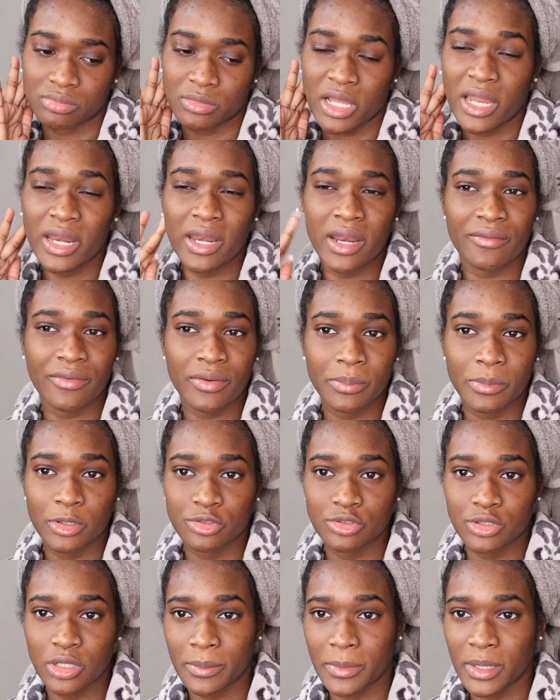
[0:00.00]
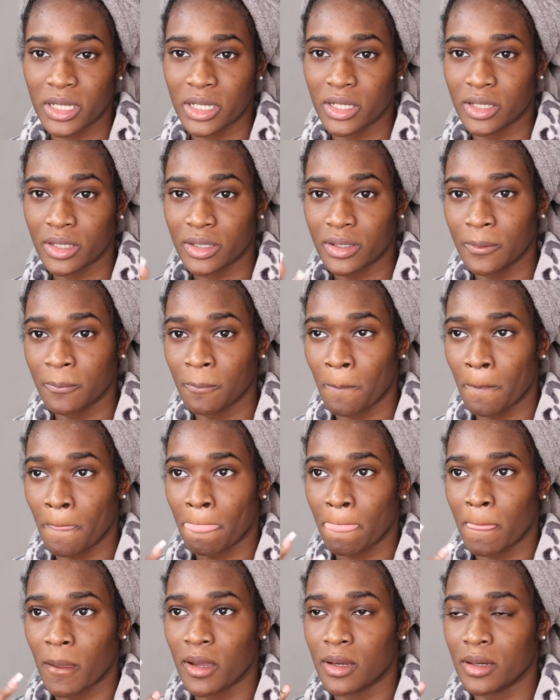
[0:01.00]
I never blow dry my hair
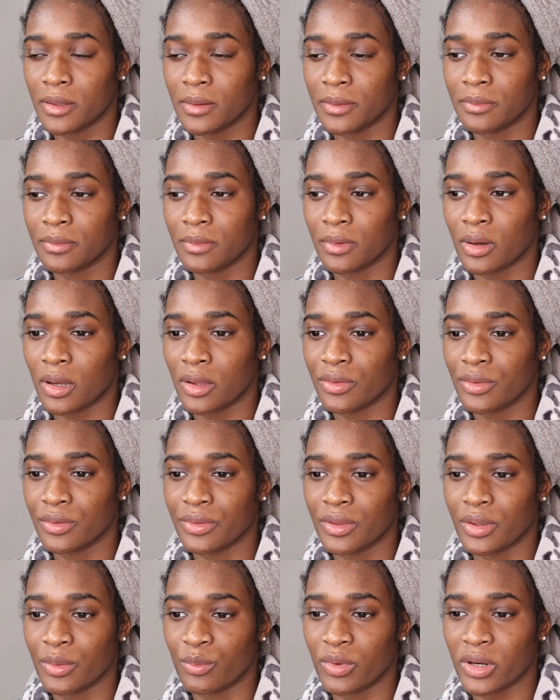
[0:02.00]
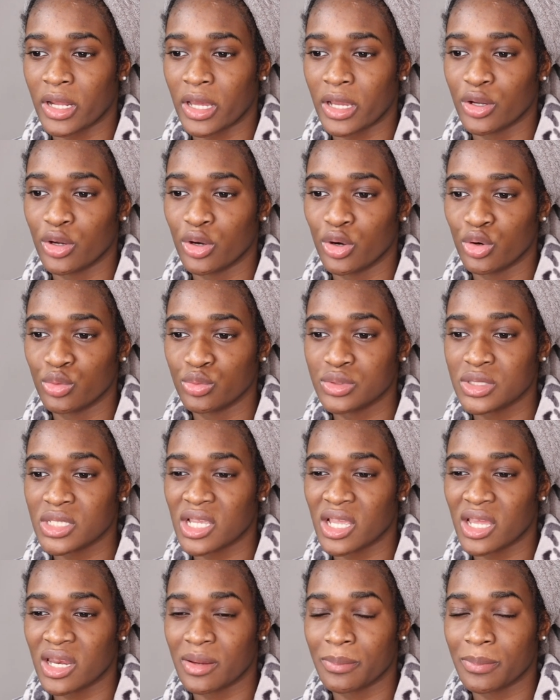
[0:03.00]
um, other than when I go to
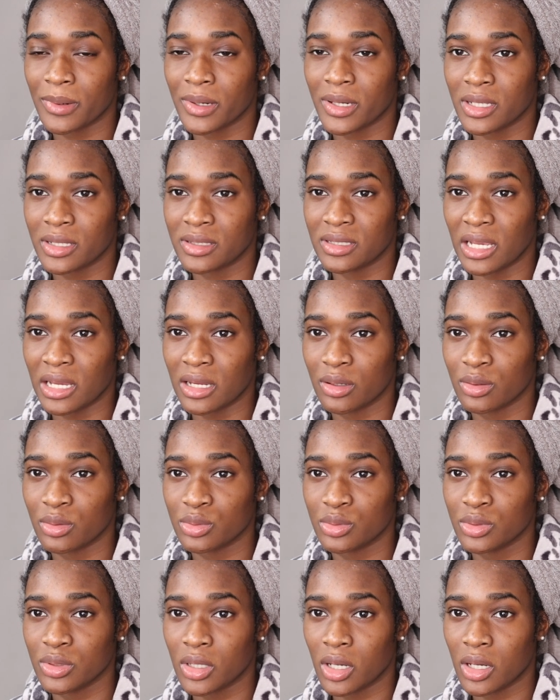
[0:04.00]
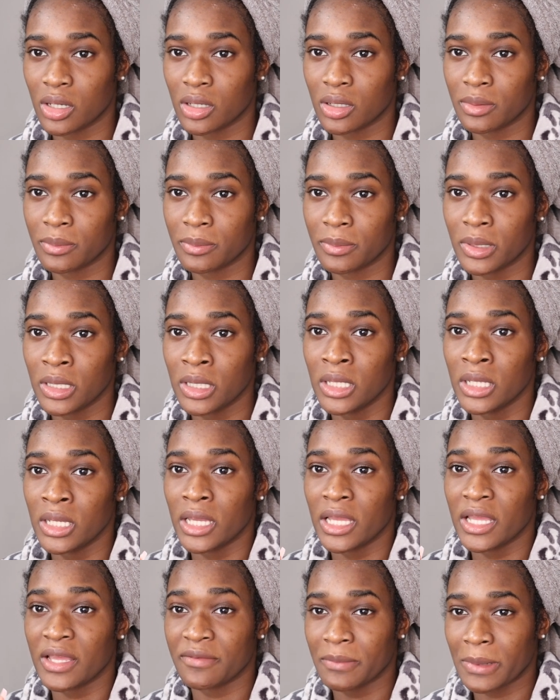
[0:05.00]
get it braided down. Um,
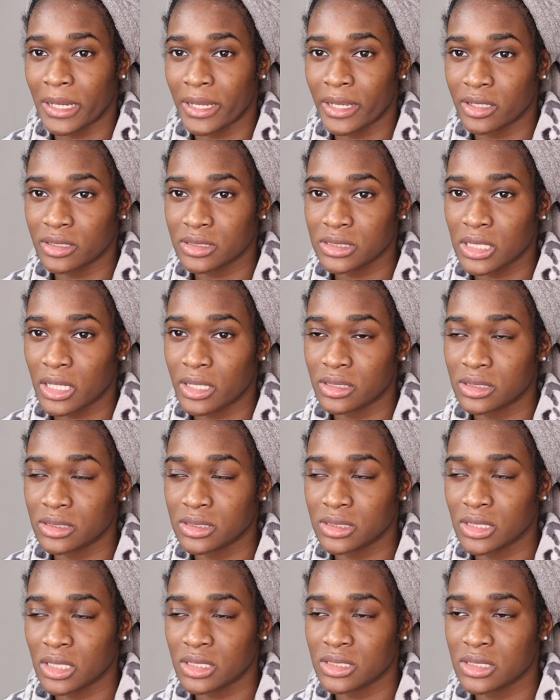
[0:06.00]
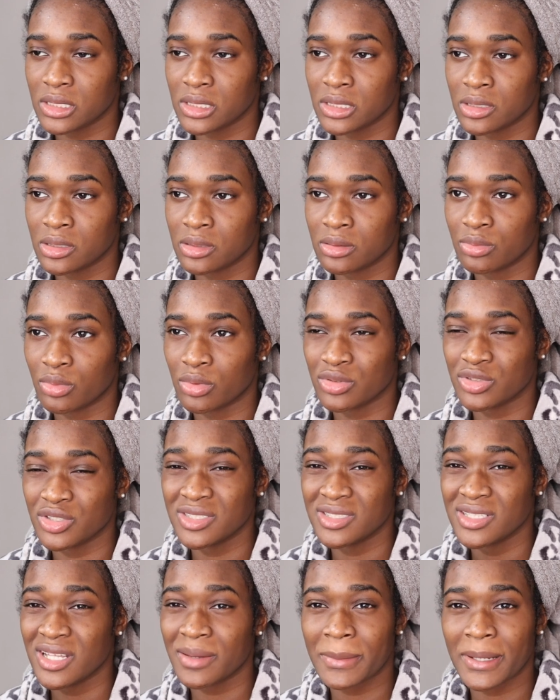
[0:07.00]
if my hairstylist does it, well,
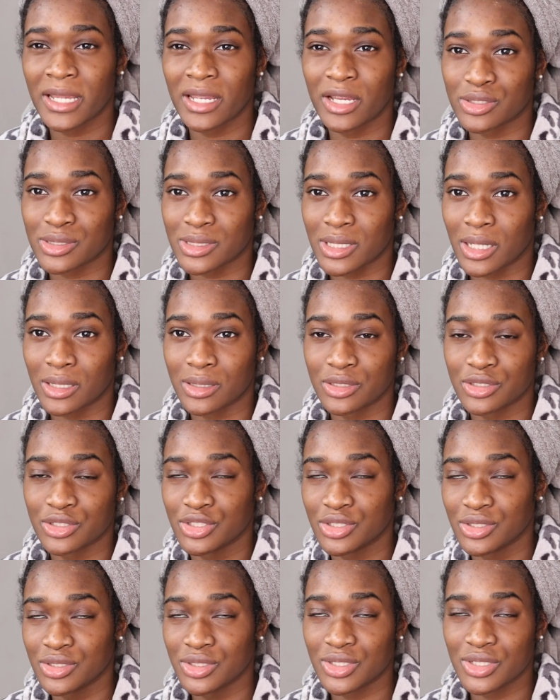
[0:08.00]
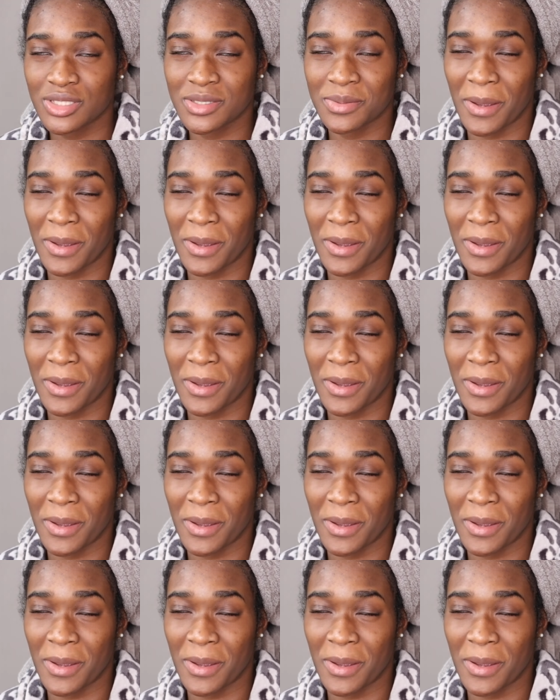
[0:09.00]
she's not my hairstylist, she's just